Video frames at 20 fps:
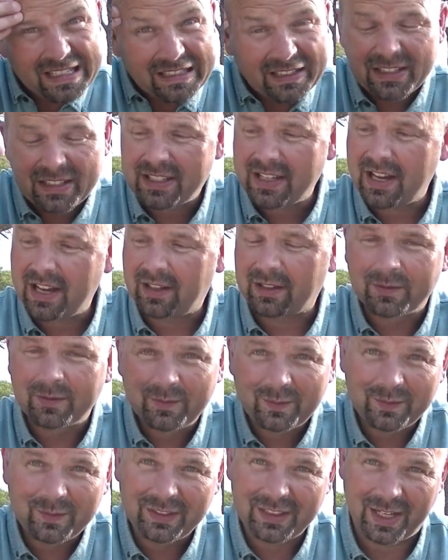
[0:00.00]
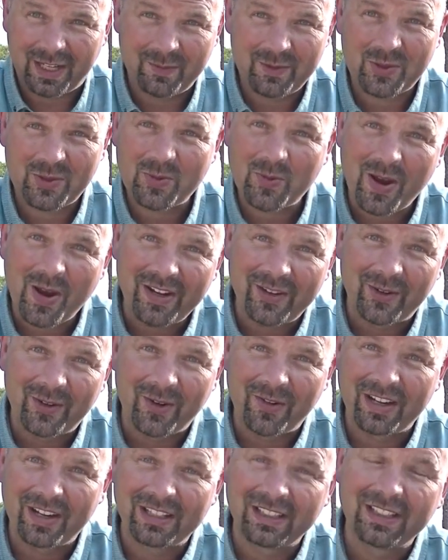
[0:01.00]
you can tell, I'm sweating
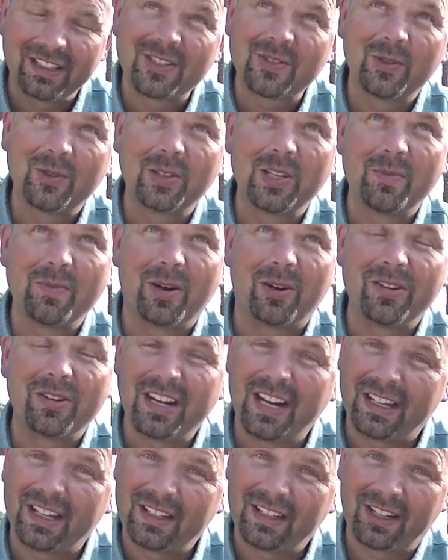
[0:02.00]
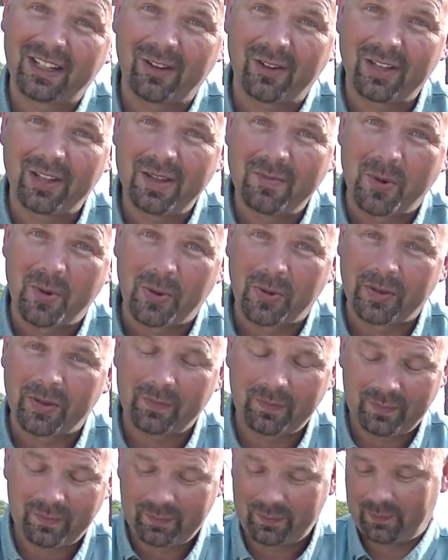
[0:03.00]
already and it's only about nine o'clock in the morning.
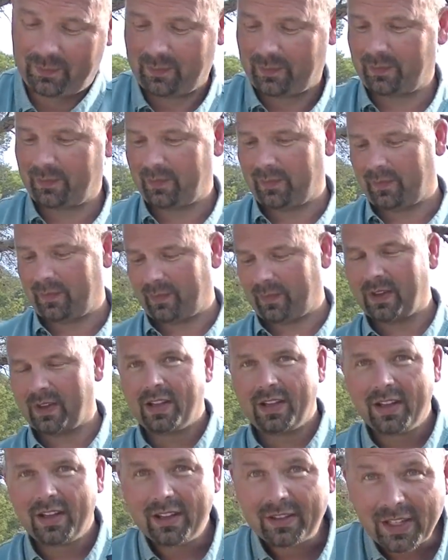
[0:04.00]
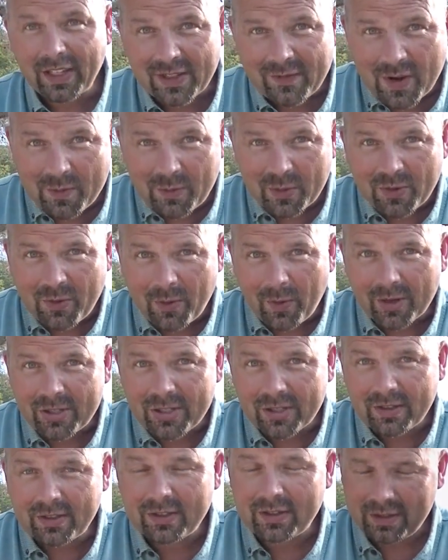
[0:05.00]
Thanks very much for
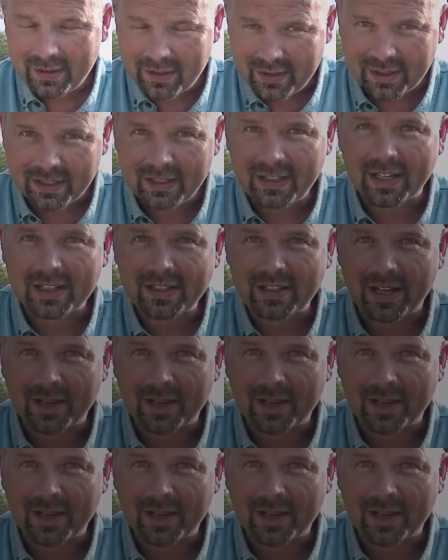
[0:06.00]
watching, see you next